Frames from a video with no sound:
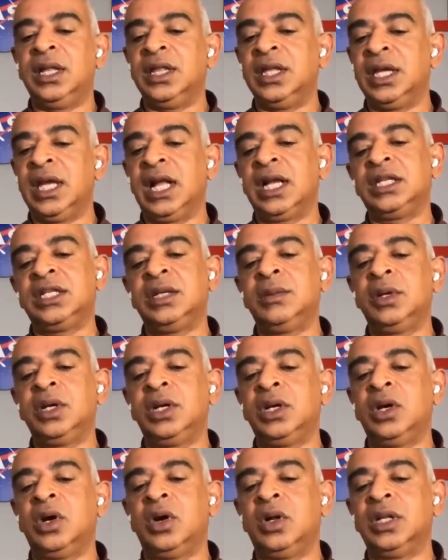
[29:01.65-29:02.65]
The
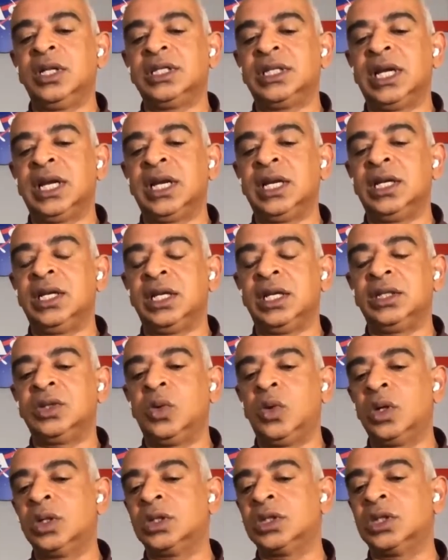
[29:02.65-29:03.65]
altimeter on the satellite is
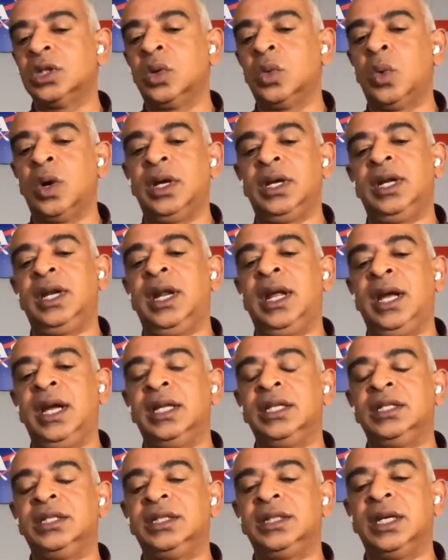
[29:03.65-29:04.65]
also quite
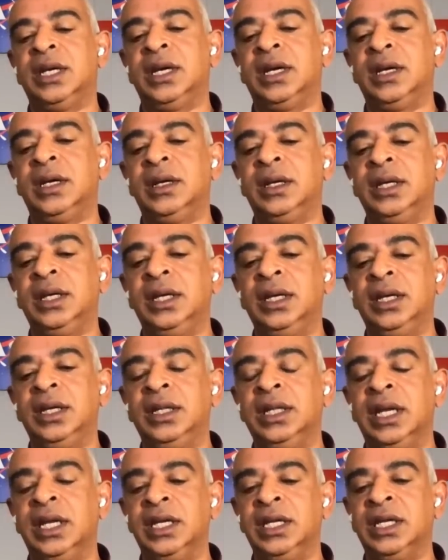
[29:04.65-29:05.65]
enhanced
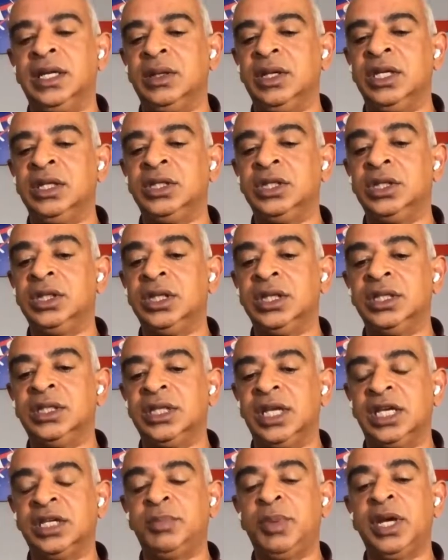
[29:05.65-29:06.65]
in that it's
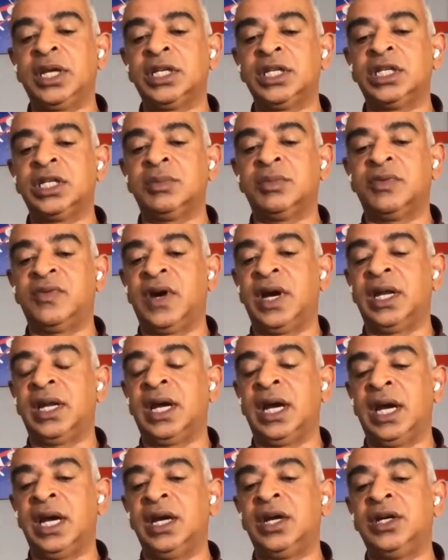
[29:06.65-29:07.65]
expected to provide
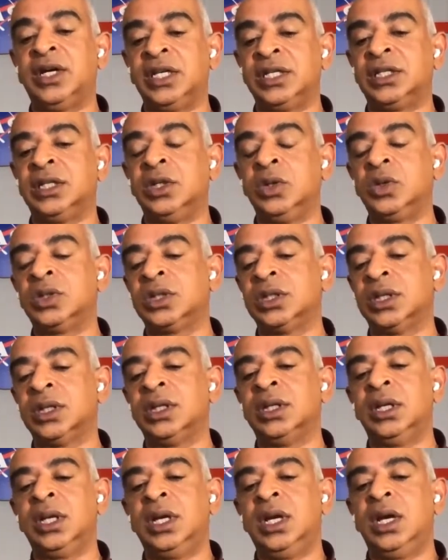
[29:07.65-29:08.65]
higher
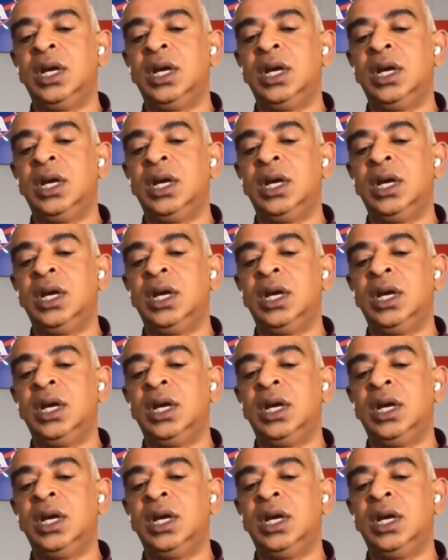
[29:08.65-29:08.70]
resolution